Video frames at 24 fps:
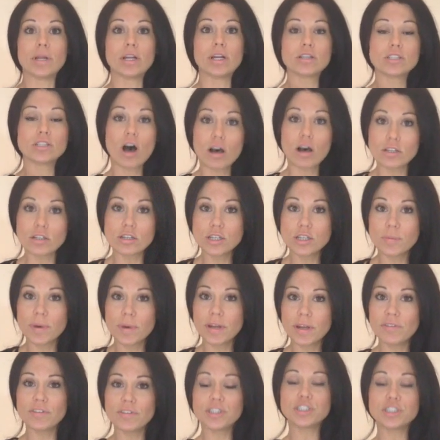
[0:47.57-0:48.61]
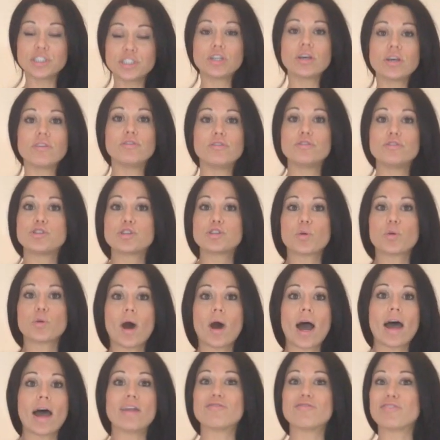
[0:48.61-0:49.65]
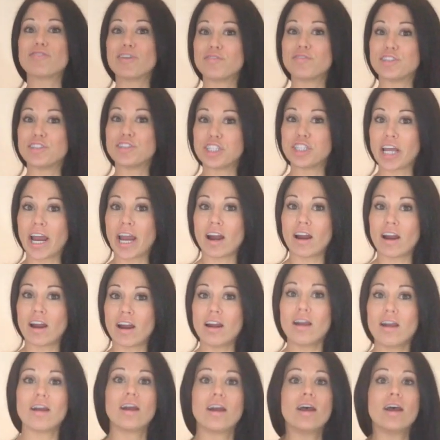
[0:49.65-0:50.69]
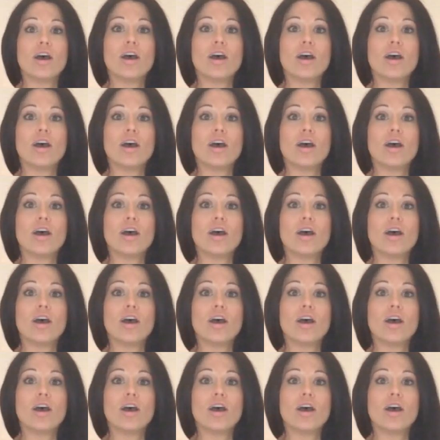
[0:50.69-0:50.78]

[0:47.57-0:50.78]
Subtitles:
It's also beneficial if you squat in front of a chair